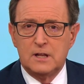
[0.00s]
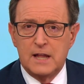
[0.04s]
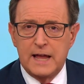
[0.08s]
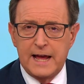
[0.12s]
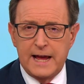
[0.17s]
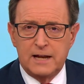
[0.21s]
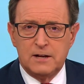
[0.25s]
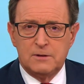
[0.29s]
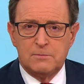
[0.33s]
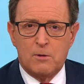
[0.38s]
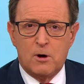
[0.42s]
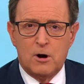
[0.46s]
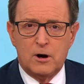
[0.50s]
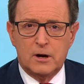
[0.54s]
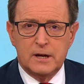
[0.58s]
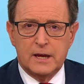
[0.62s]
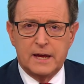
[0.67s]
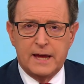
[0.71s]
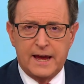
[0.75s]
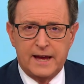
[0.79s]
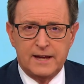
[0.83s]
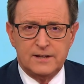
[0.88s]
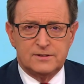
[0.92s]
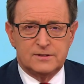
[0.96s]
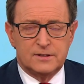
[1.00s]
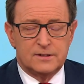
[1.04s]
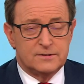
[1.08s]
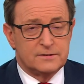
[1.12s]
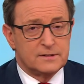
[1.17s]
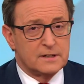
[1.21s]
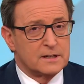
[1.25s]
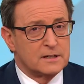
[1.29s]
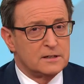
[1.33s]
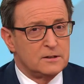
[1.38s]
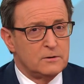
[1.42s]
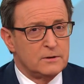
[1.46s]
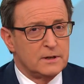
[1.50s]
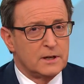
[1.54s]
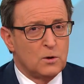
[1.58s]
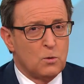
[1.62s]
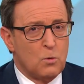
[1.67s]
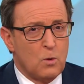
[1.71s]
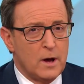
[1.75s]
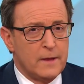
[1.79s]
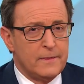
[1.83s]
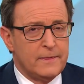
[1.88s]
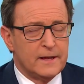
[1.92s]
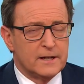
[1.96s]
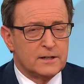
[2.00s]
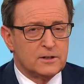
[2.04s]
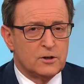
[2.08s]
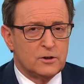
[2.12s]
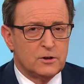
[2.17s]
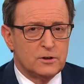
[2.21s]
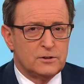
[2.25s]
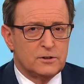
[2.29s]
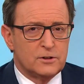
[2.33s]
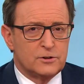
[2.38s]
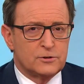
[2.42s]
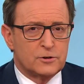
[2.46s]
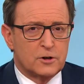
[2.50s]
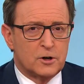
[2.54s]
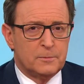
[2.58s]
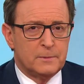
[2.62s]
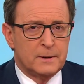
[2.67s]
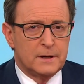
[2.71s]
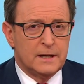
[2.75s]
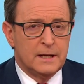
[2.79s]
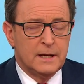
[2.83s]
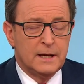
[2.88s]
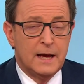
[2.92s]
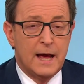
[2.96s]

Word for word: landmark cases, including one that could determine